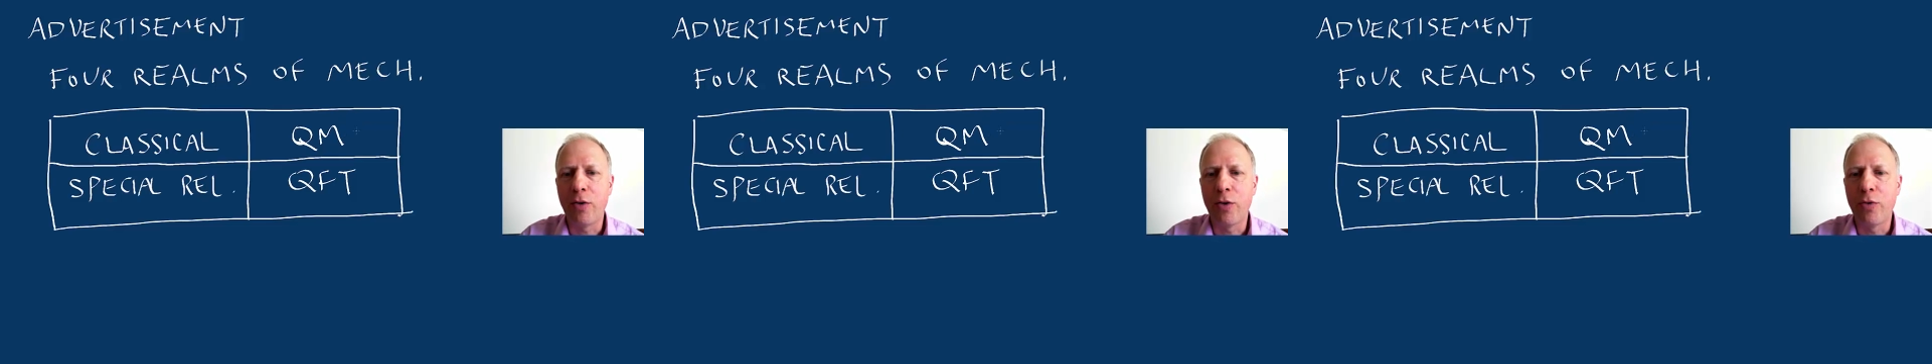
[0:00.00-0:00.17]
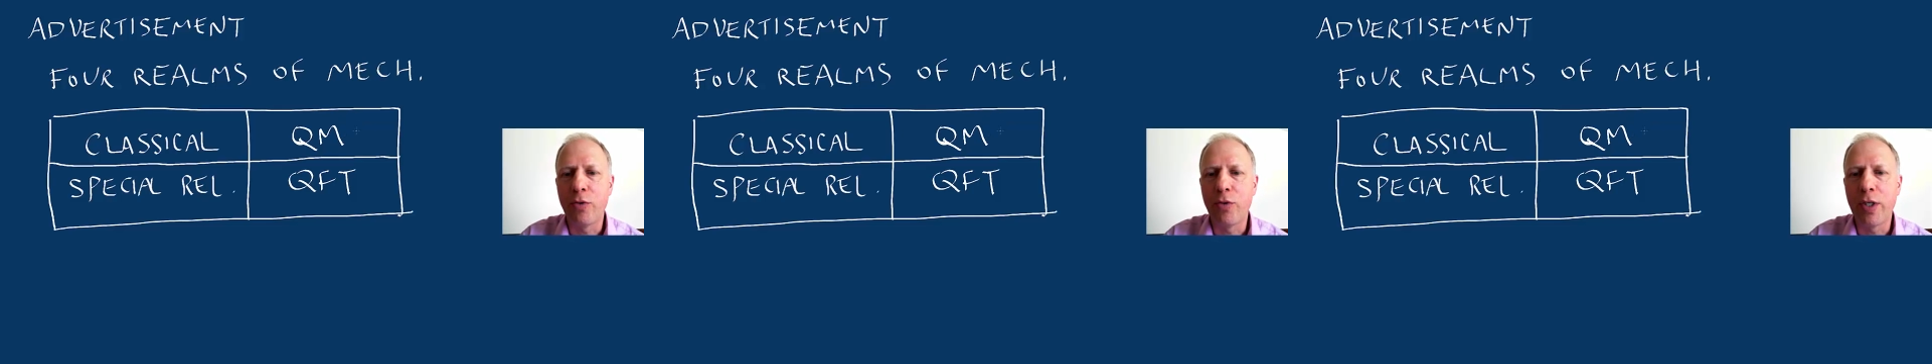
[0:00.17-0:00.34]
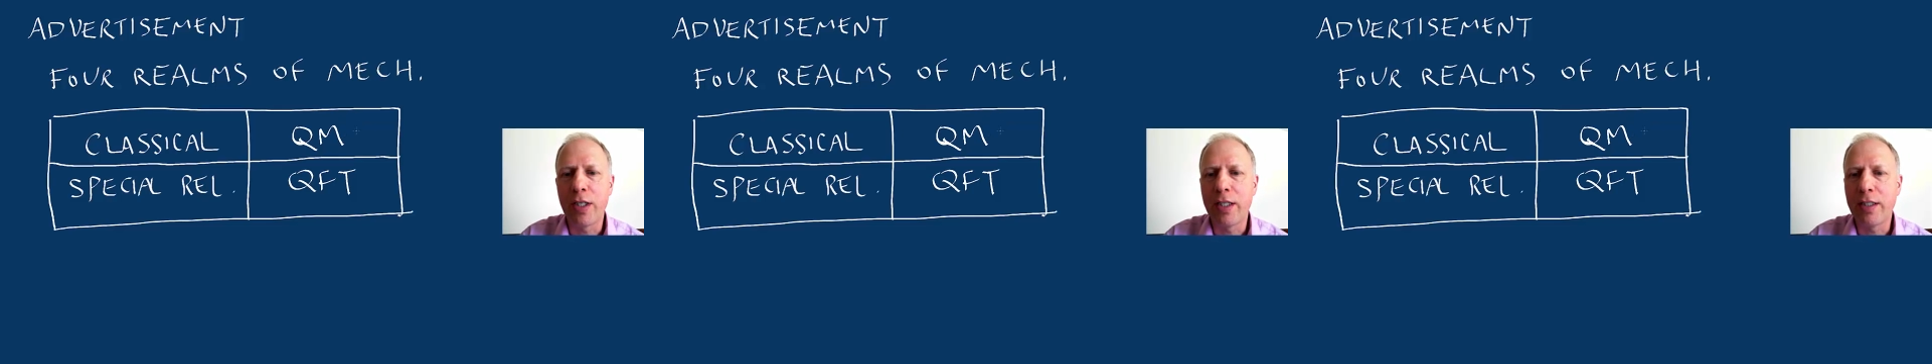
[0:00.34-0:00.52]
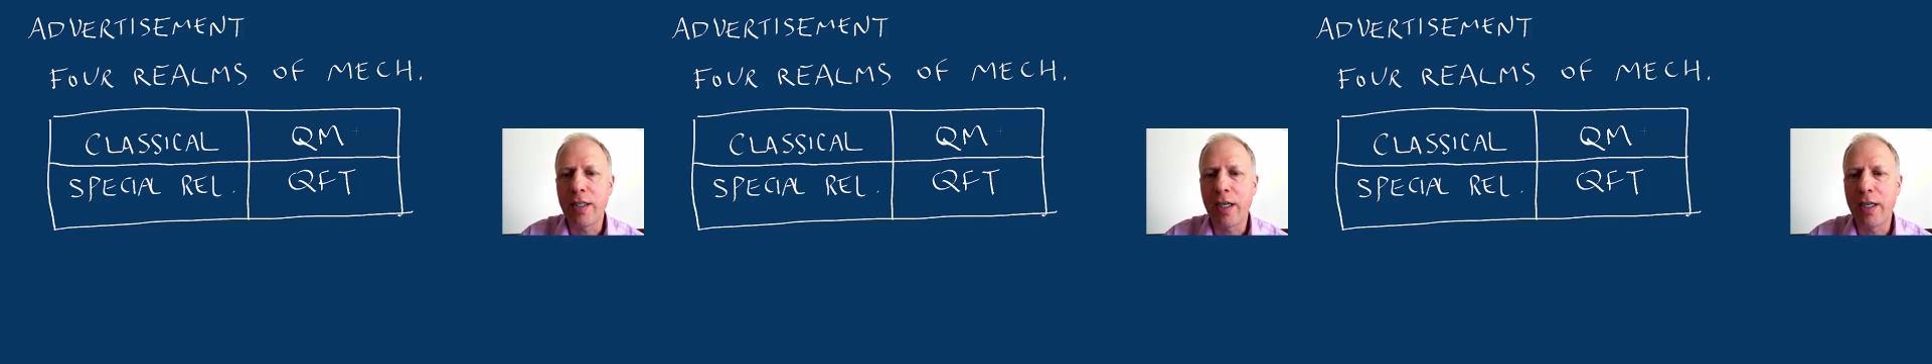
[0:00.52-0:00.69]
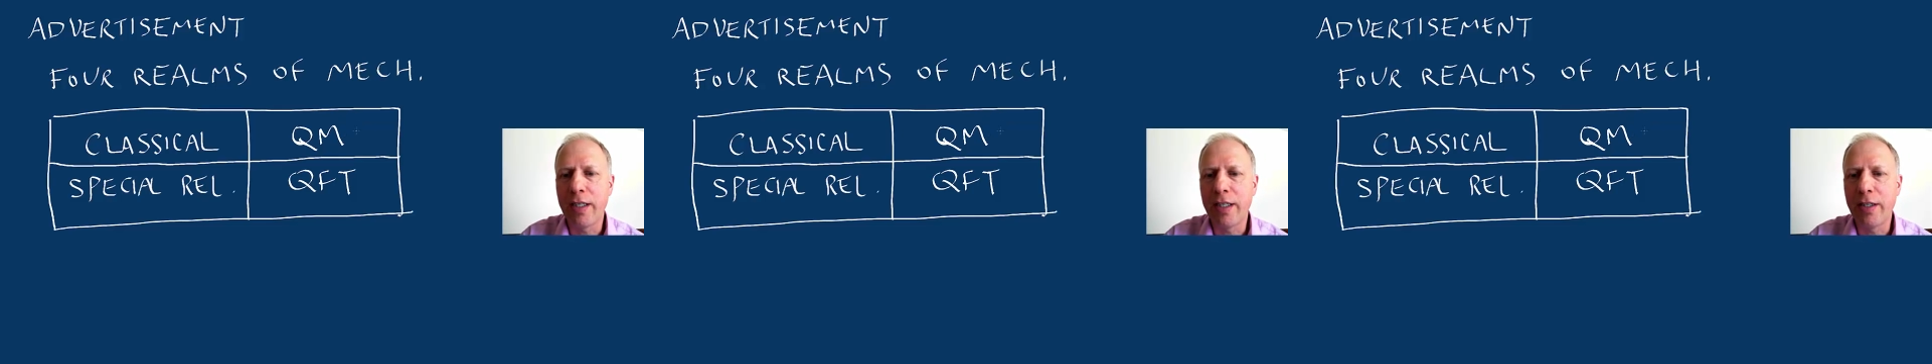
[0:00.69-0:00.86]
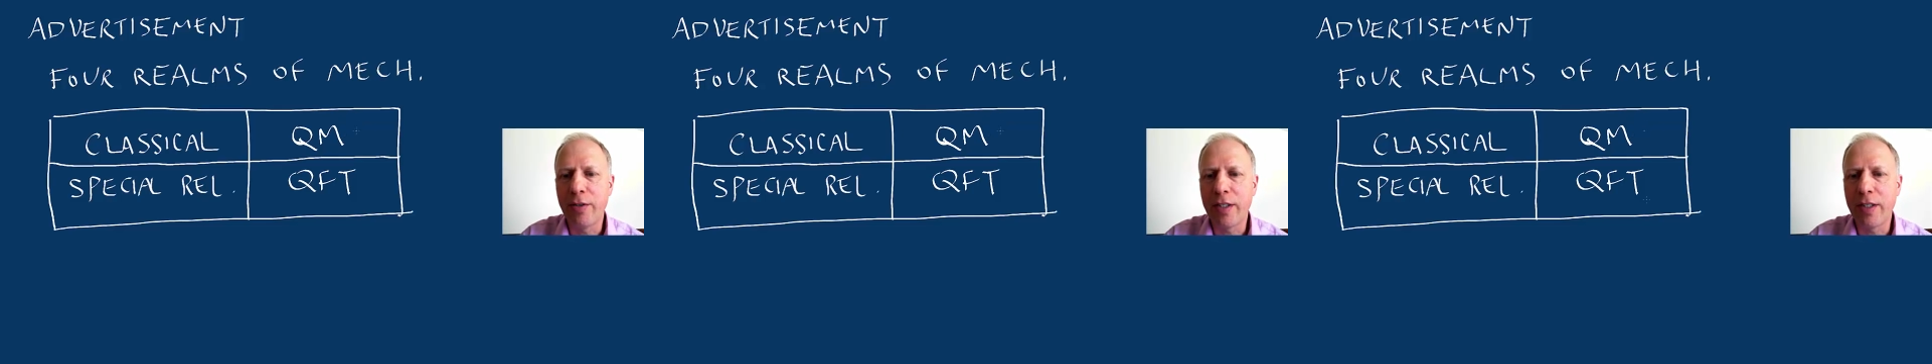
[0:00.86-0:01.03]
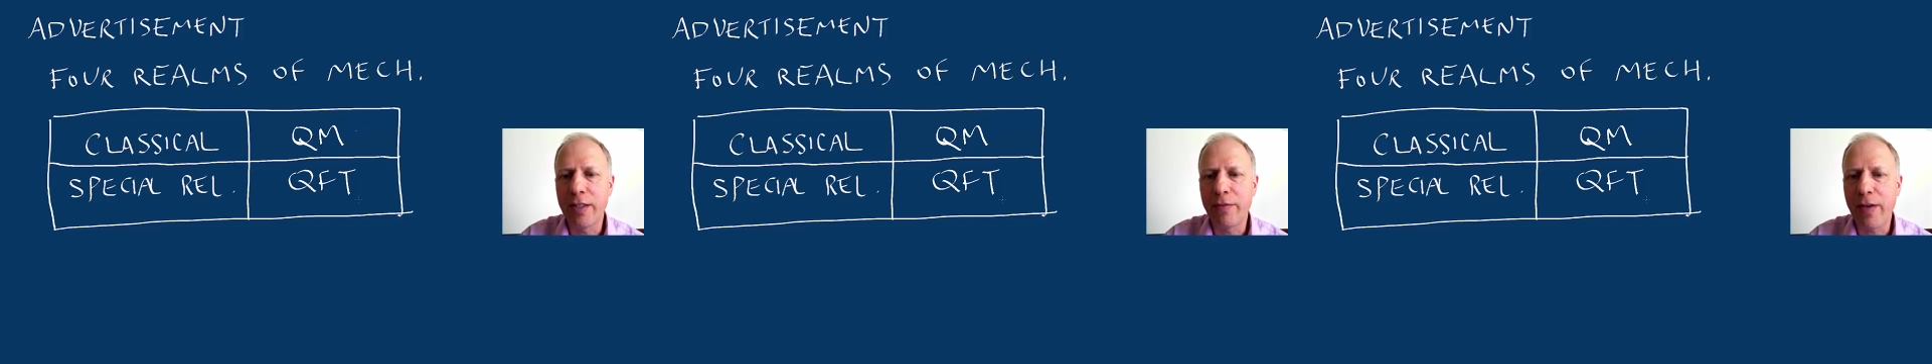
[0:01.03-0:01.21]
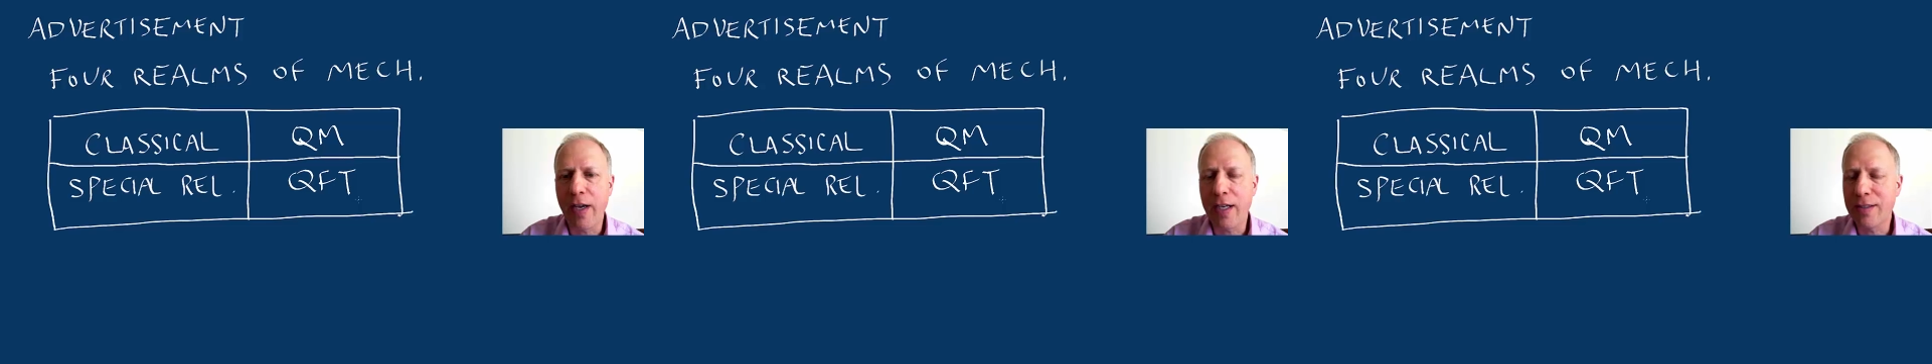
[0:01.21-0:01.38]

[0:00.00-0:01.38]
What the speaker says: and really tiny,